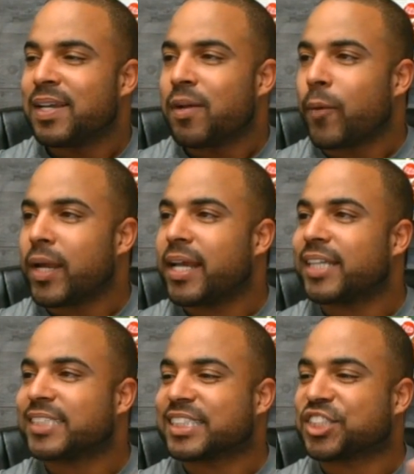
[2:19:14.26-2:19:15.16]
We in here
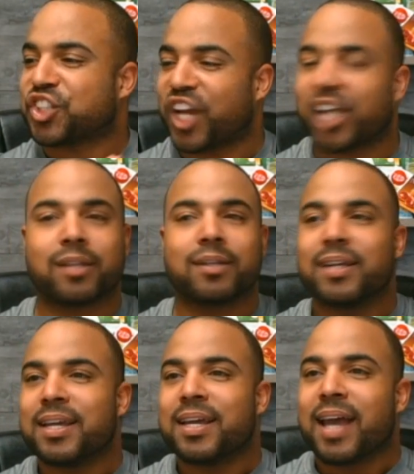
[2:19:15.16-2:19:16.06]
just chilling.
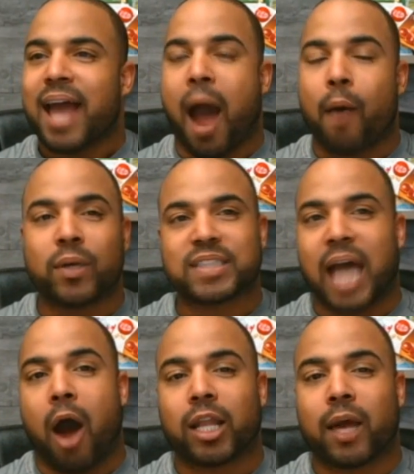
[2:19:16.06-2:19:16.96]
All
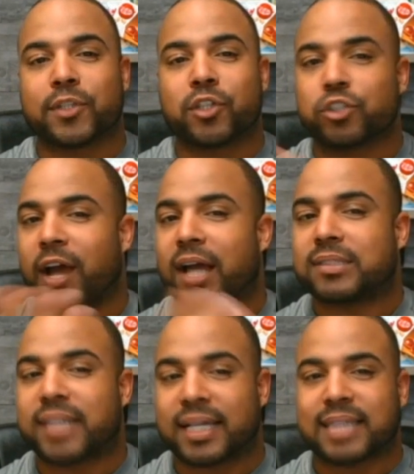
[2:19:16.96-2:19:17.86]
I was doing trying to
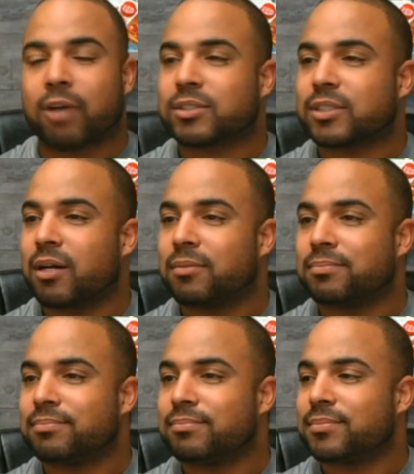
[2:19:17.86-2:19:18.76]
test out
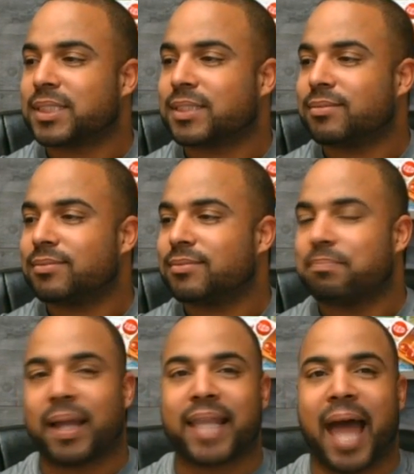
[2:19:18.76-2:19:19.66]

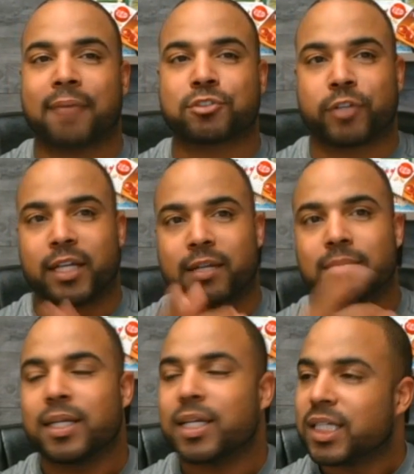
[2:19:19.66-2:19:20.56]
my live stream,
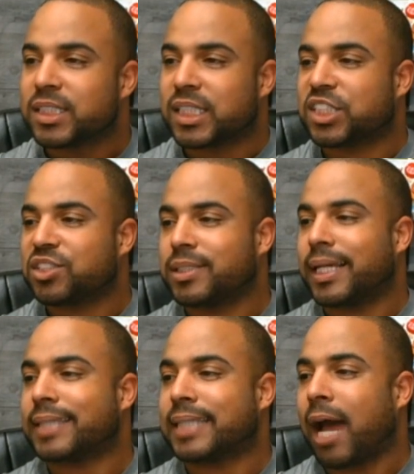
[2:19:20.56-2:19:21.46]
just
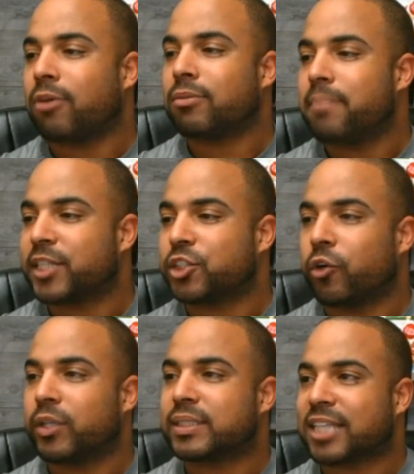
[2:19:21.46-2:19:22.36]
test it out, make
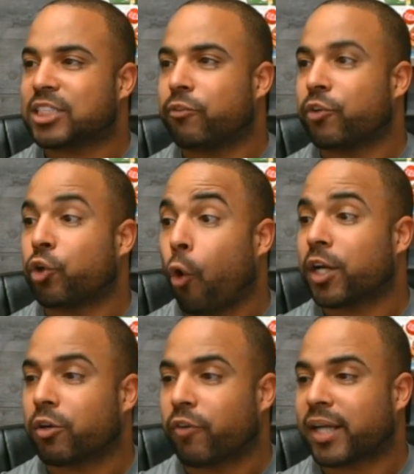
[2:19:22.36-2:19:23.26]
sure it's actually recording
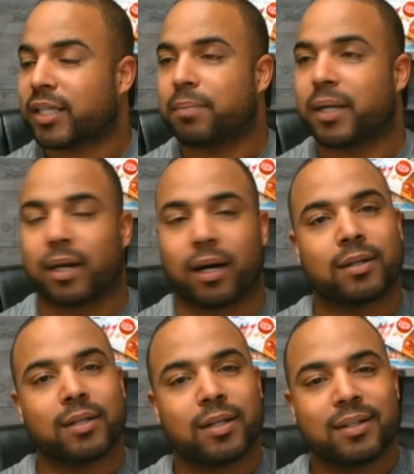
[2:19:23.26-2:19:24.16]
correctly. But
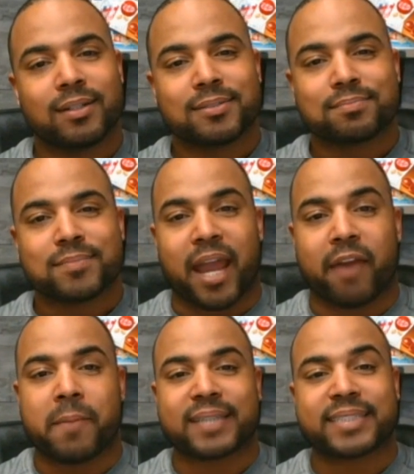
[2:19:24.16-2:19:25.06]

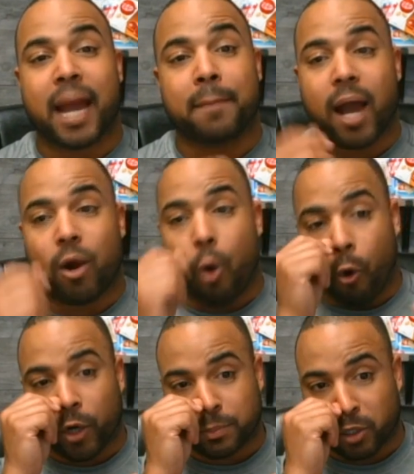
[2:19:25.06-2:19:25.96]
everybody say I'm not
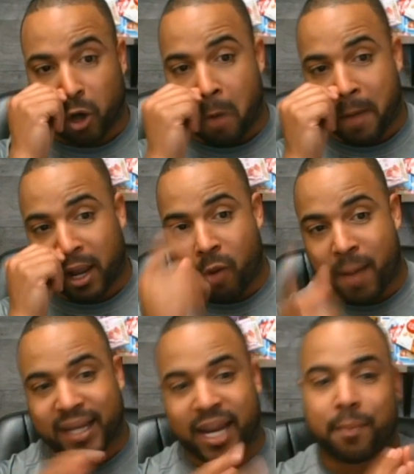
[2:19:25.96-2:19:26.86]
orange, but on
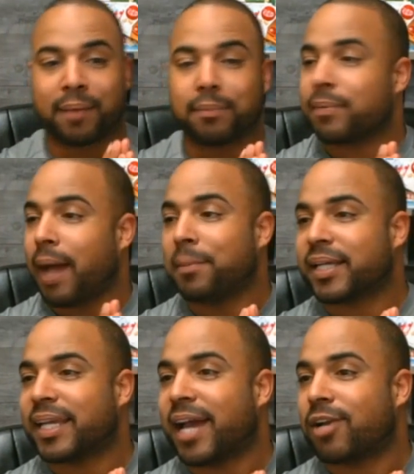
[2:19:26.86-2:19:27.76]
my camera I'm
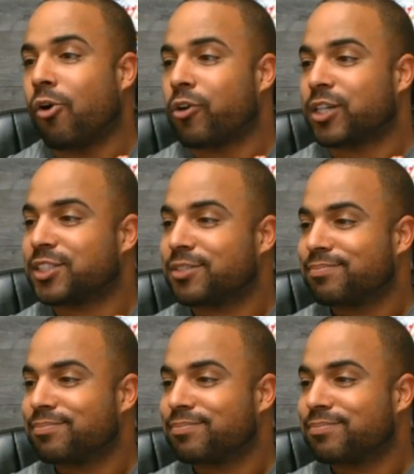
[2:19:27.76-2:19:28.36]
looking kind of orange.